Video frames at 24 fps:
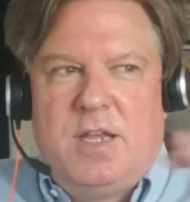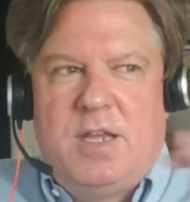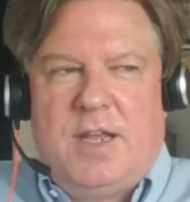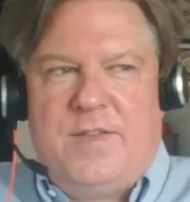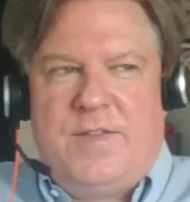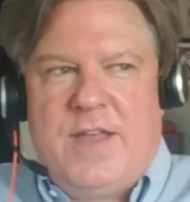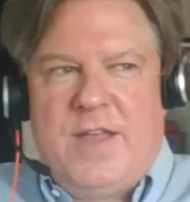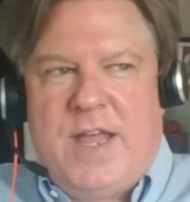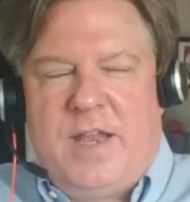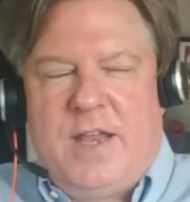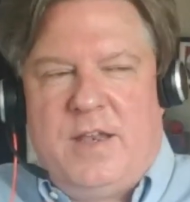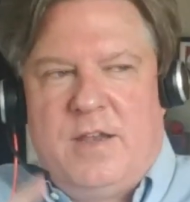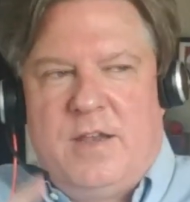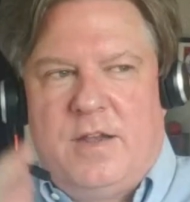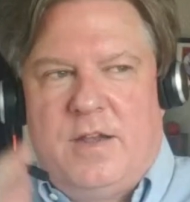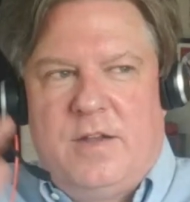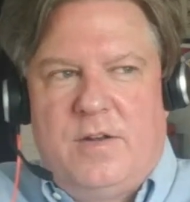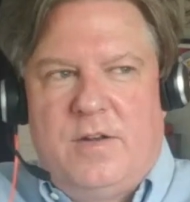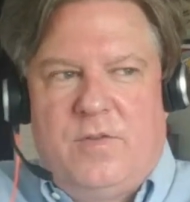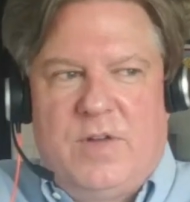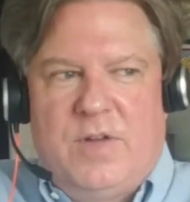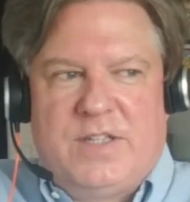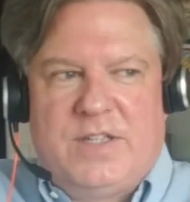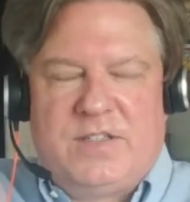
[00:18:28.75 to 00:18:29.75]
and then
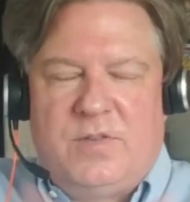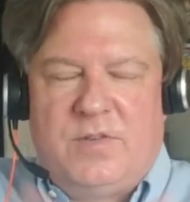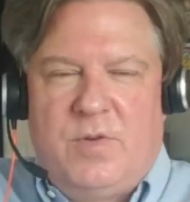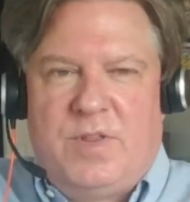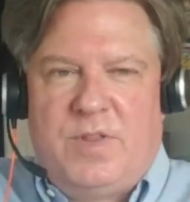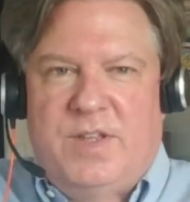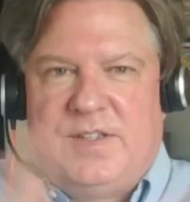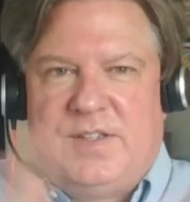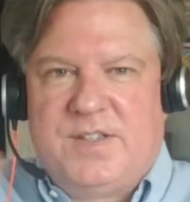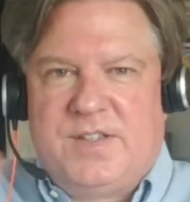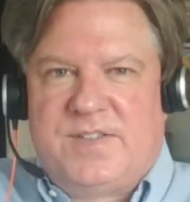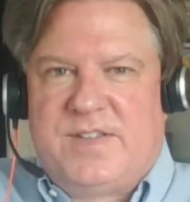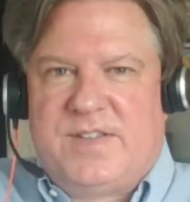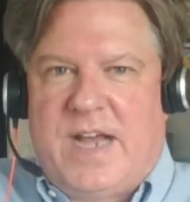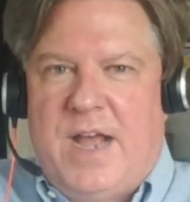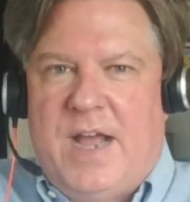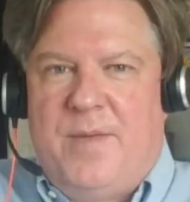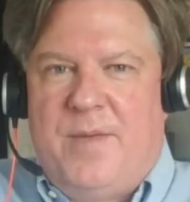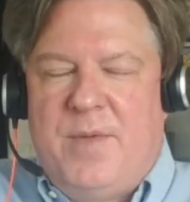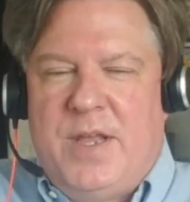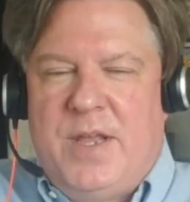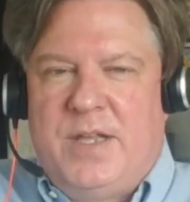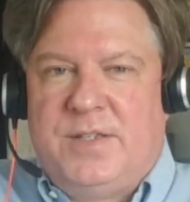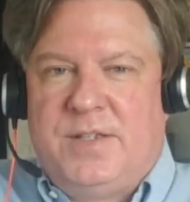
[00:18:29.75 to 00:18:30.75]
wrestling with these
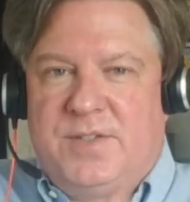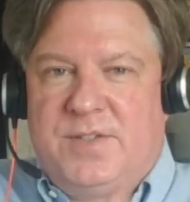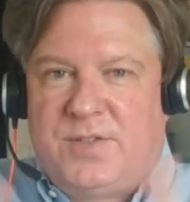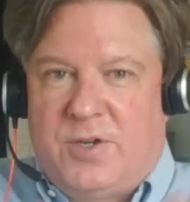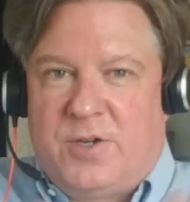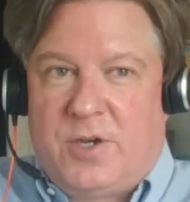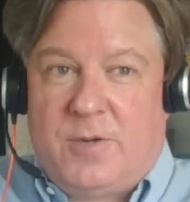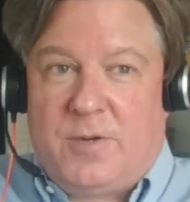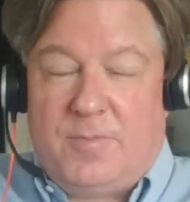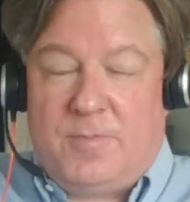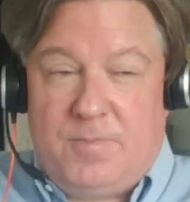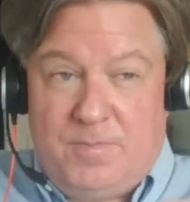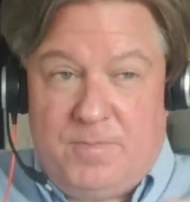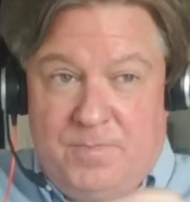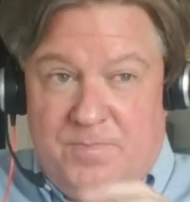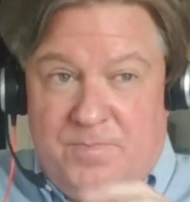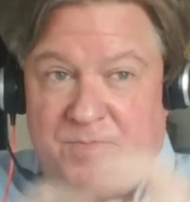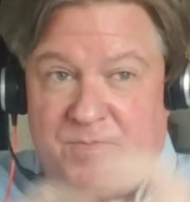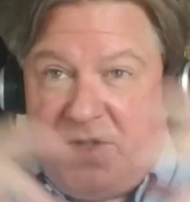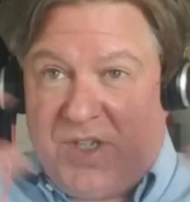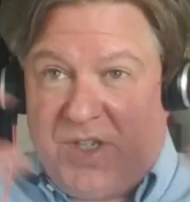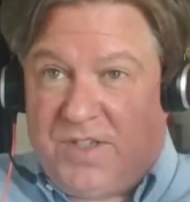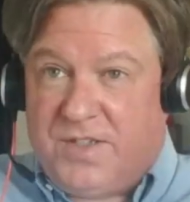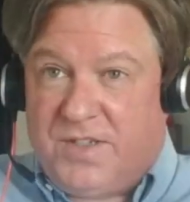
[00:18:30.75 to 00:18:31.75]
assignments, or
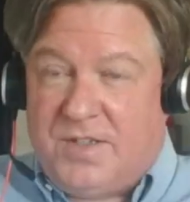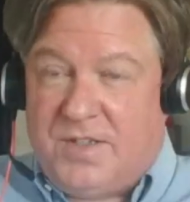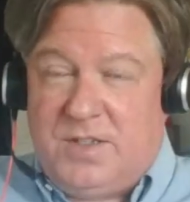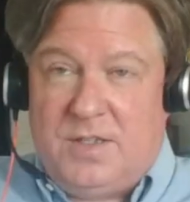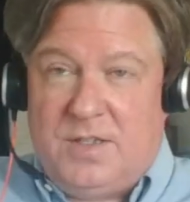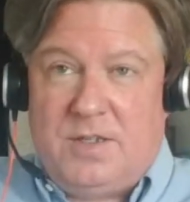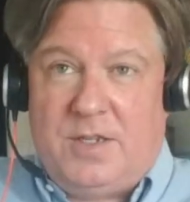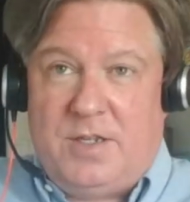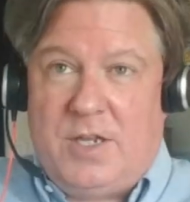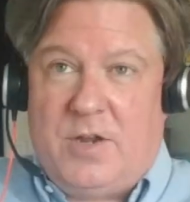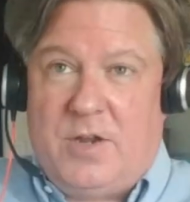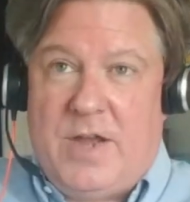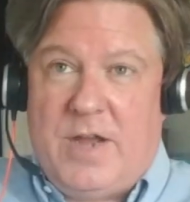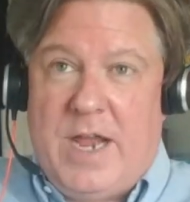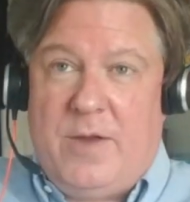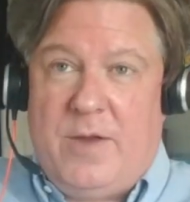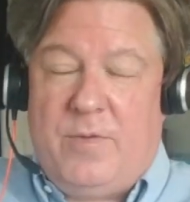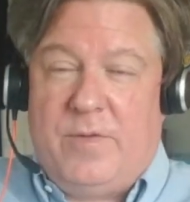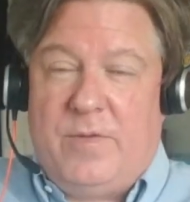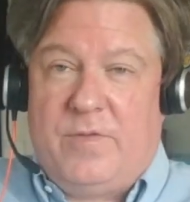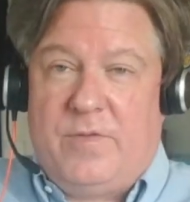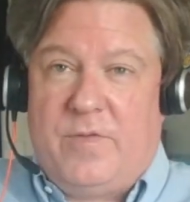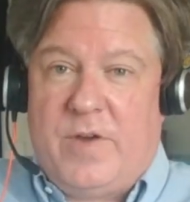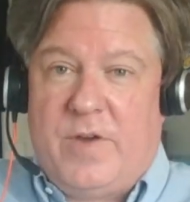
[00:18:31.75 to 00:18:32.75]
just, you know, hey,
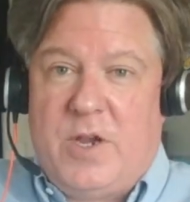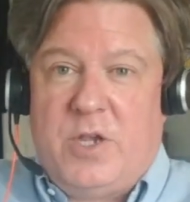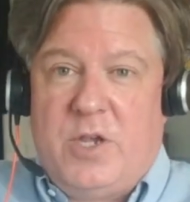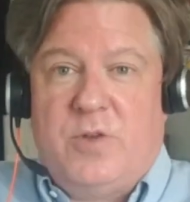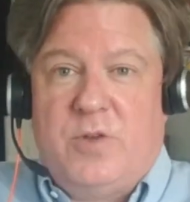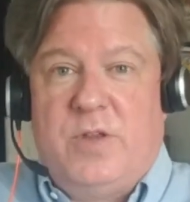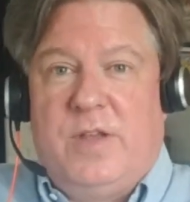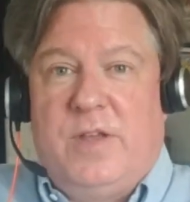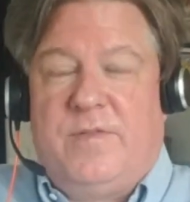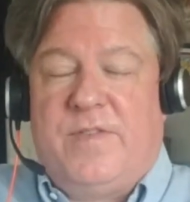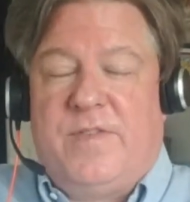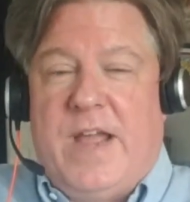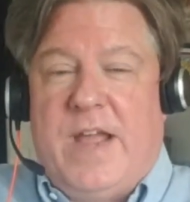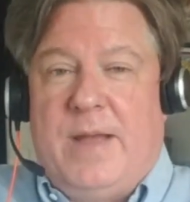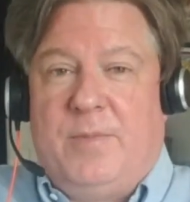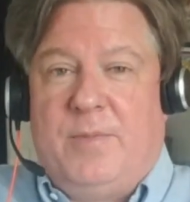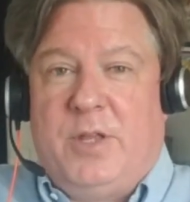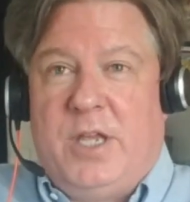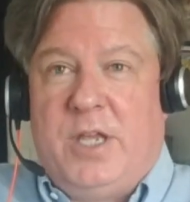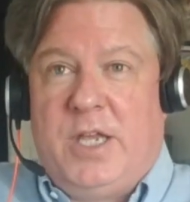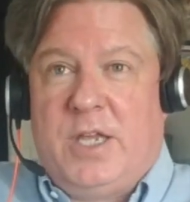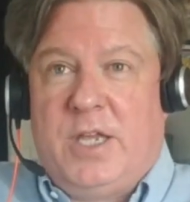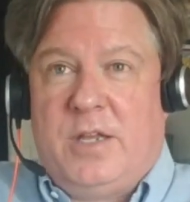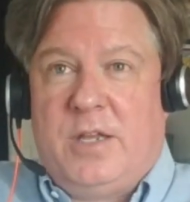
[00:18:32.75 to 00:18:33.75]
we have a very unique
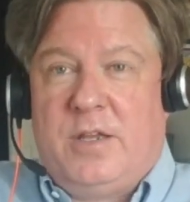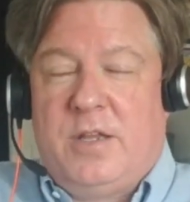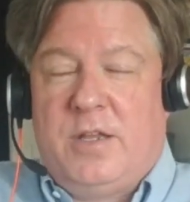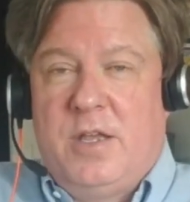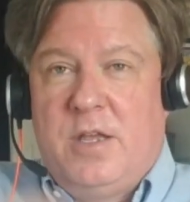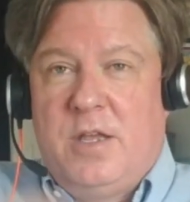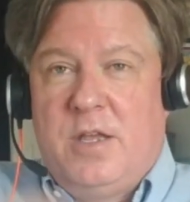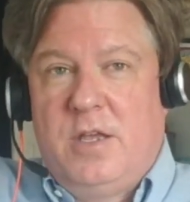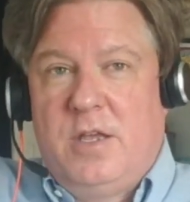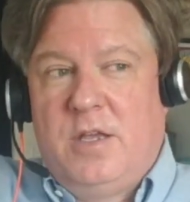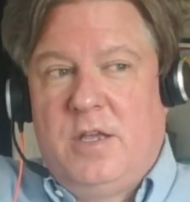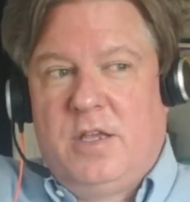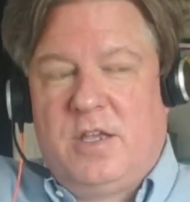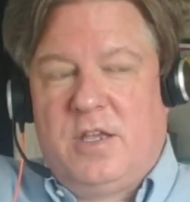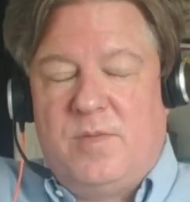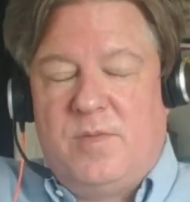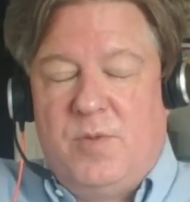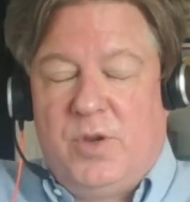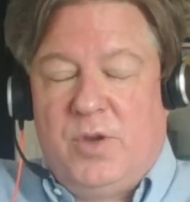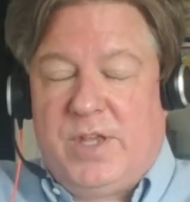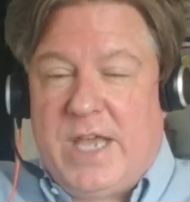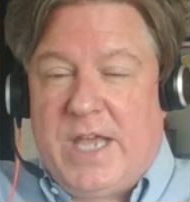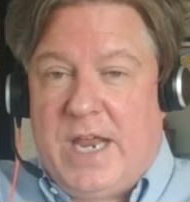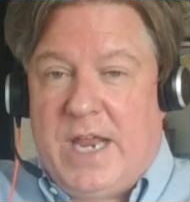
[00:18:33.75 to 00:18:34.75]
family, and
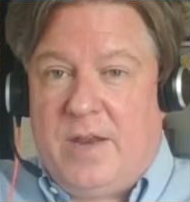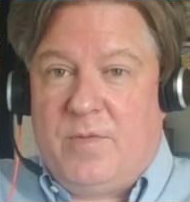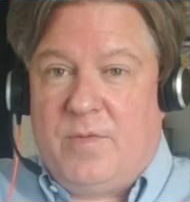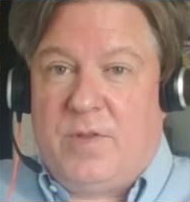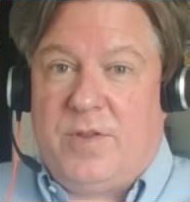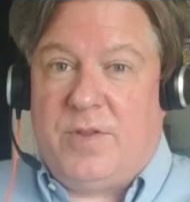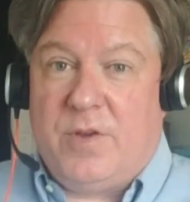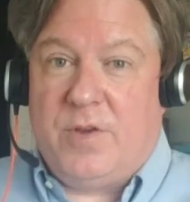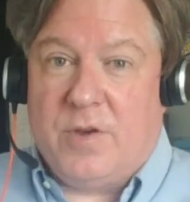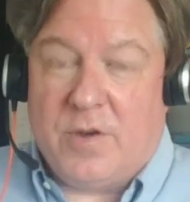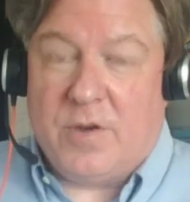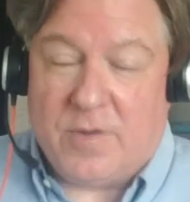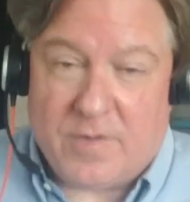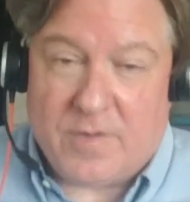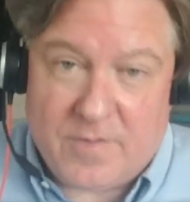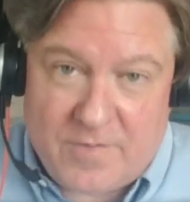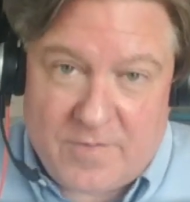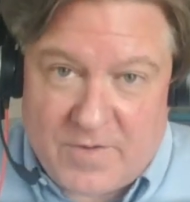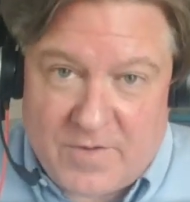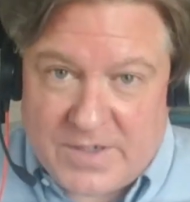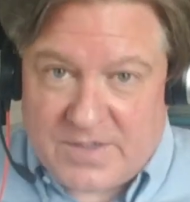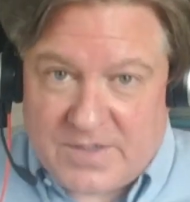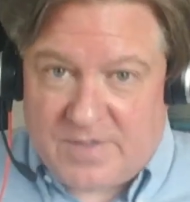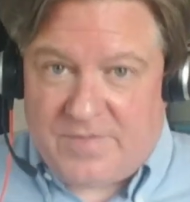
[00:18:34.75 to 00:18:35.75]
communicating with your
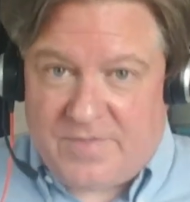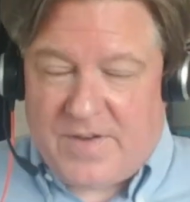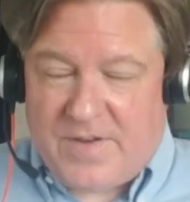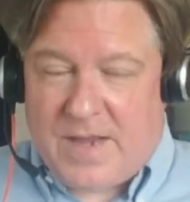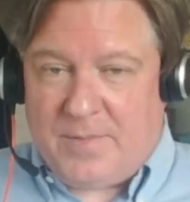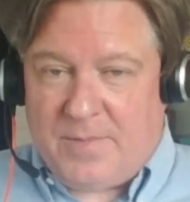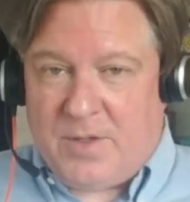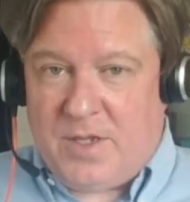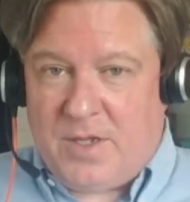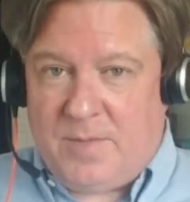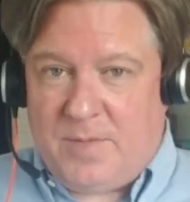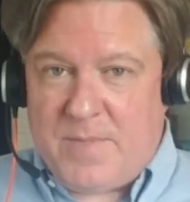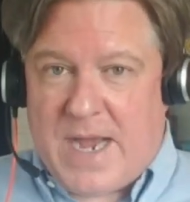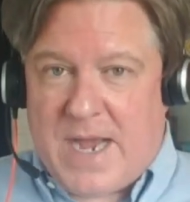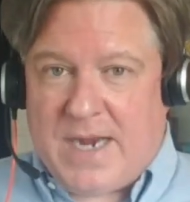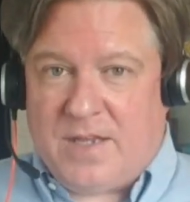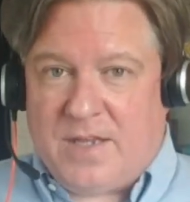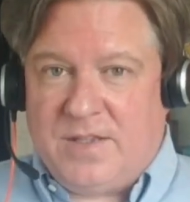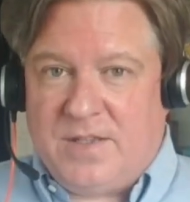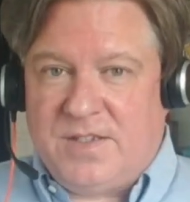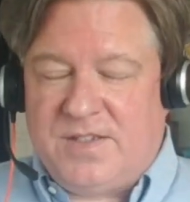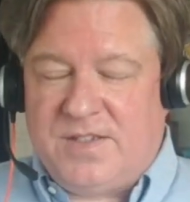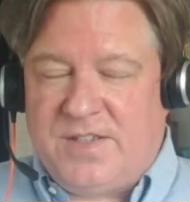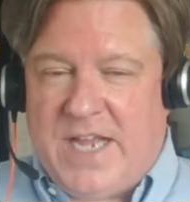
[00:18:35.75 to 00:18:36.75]
friends and family
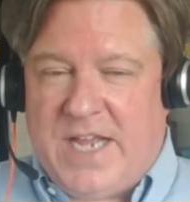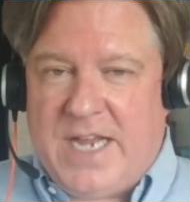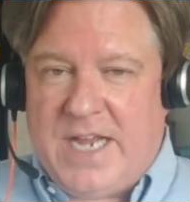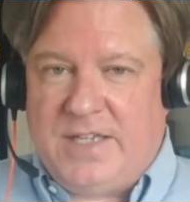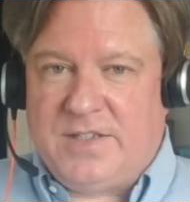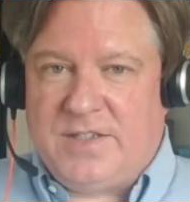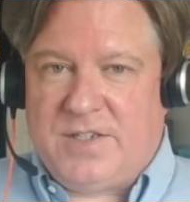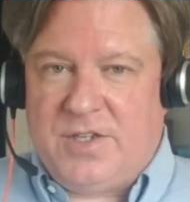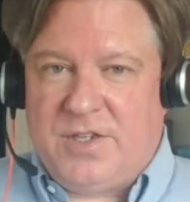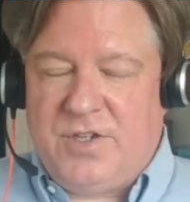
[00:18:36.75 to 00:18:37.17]
back in the States.